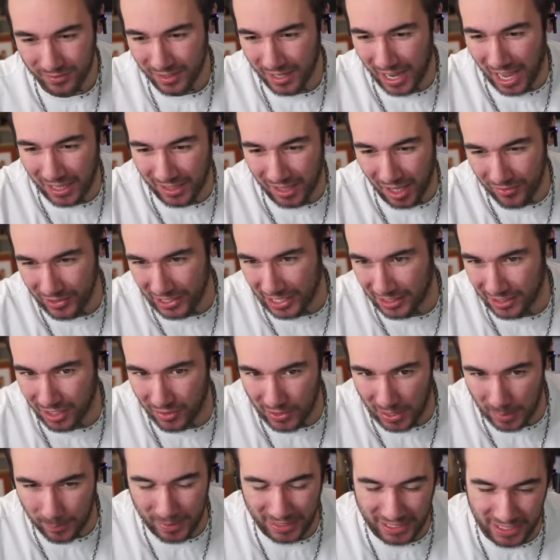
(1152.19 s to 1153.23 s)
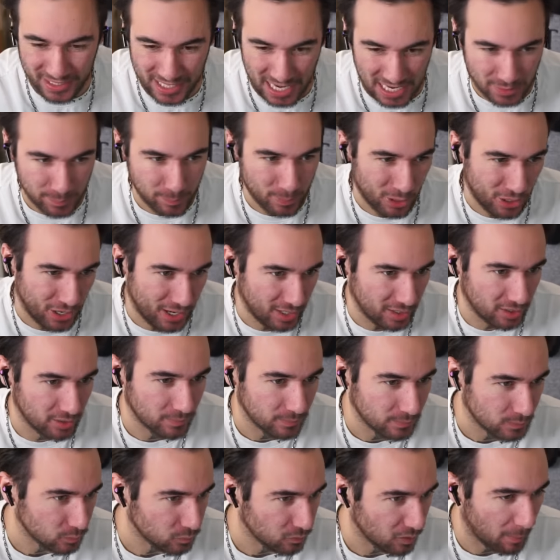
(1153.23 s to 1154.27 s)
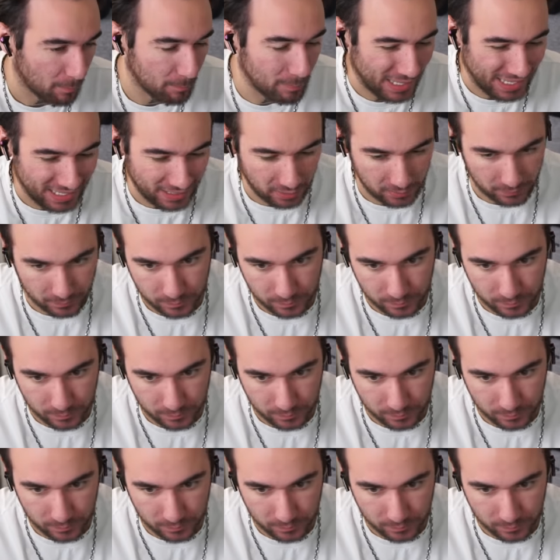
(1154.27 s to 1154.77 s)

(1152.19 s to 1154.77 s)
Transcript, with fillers: I love it. I love it. I'm picking Death Parade. B.